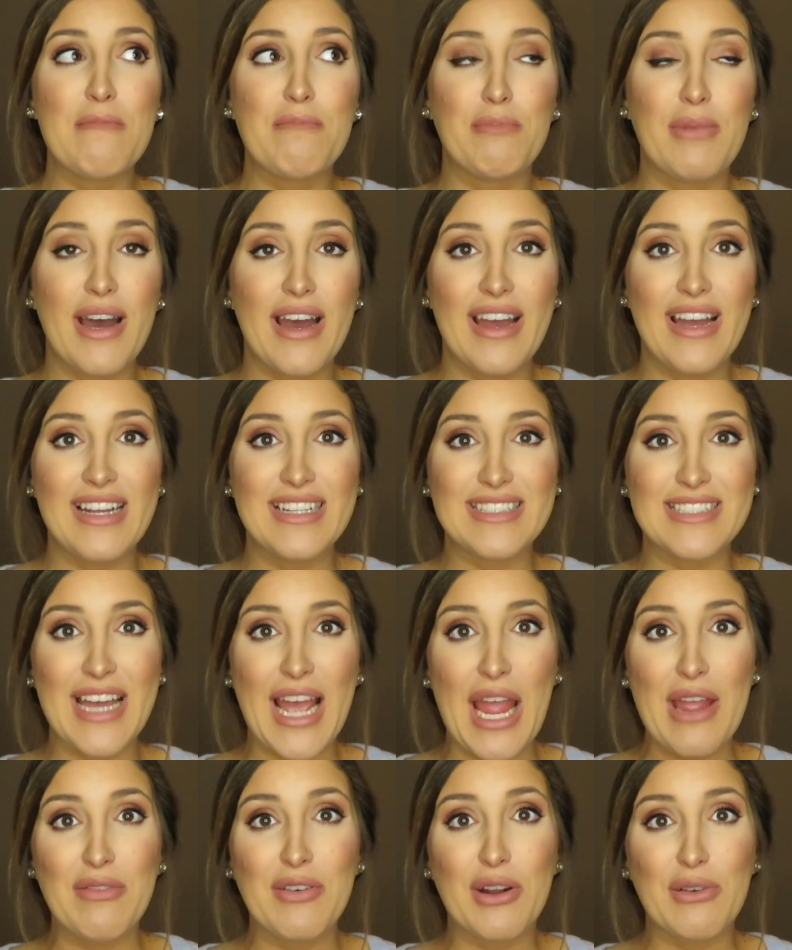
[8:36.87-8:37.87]
But
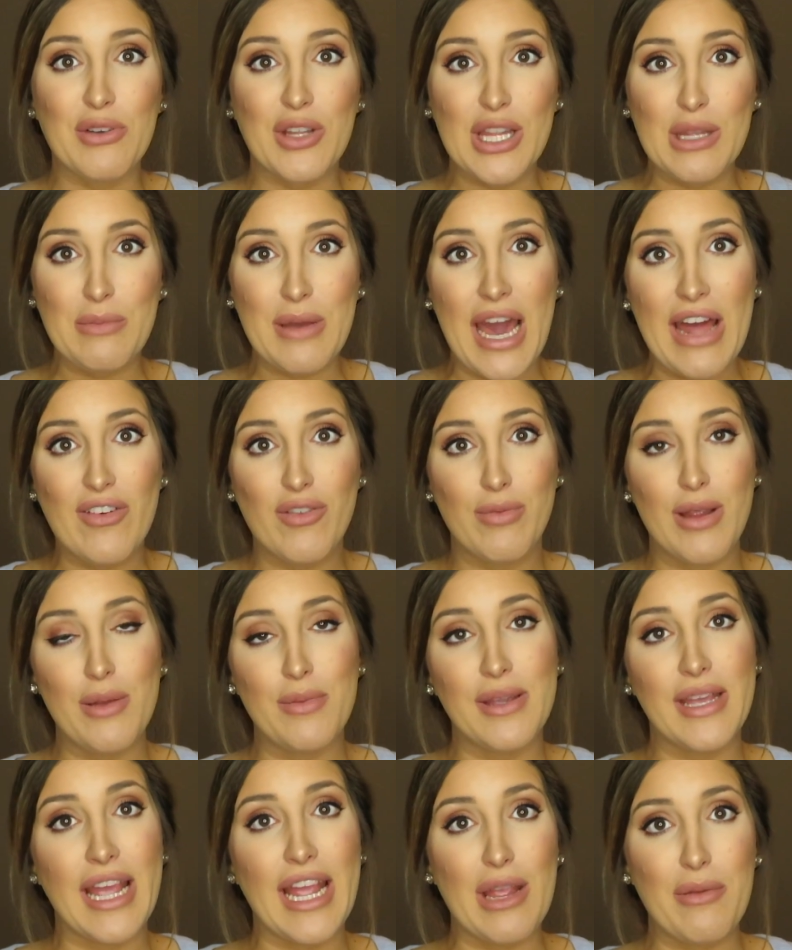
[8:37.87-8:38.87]
I feel really bad for
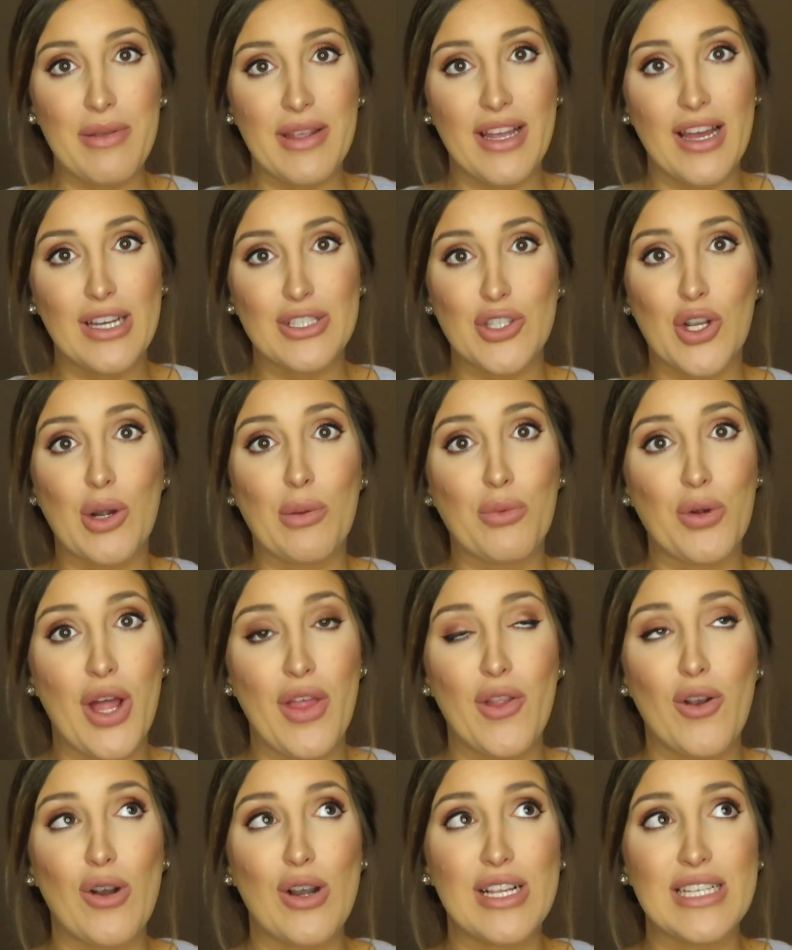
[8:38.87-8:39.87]
baby A because her
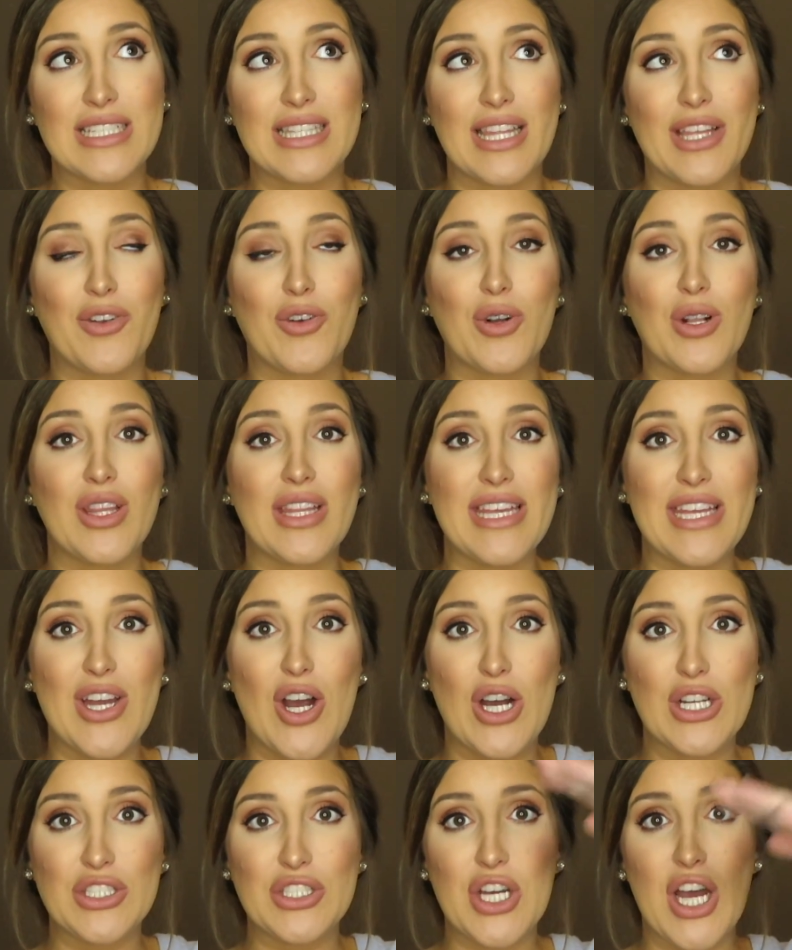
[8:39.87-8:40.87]
brother is literally
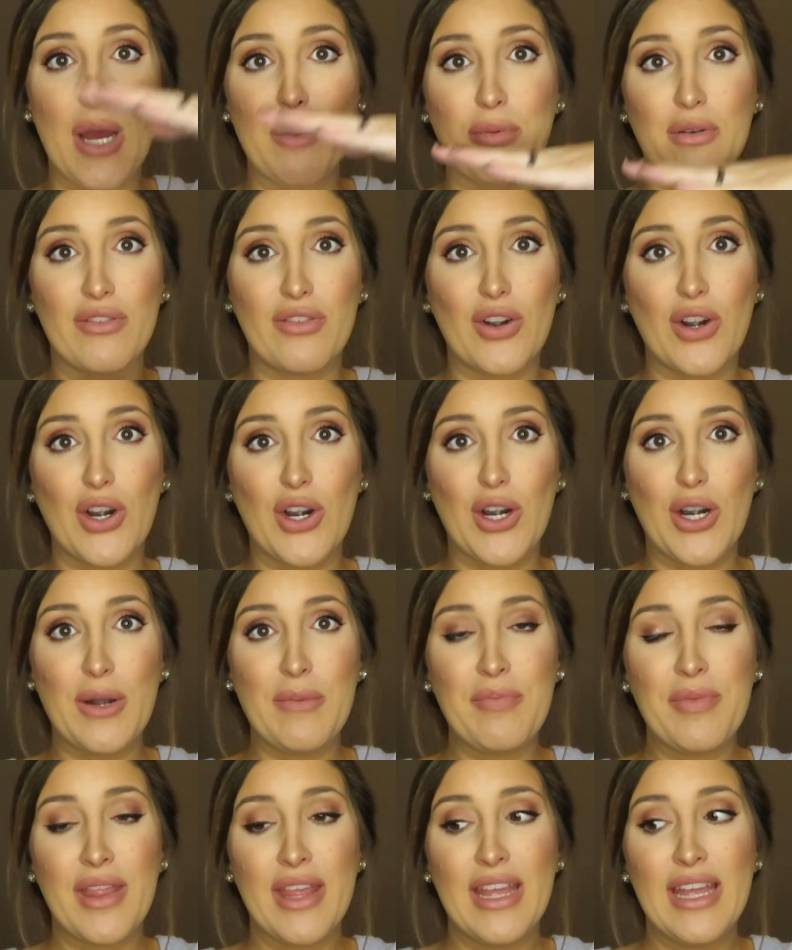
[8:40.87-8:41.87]
on top of
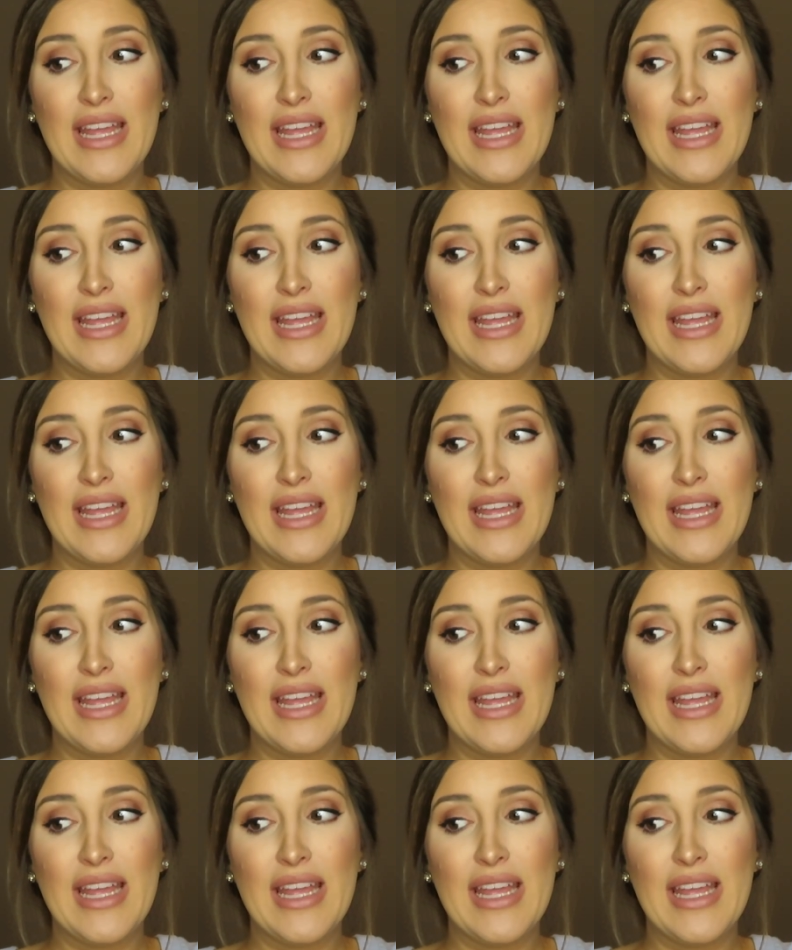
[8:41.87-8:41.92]
her,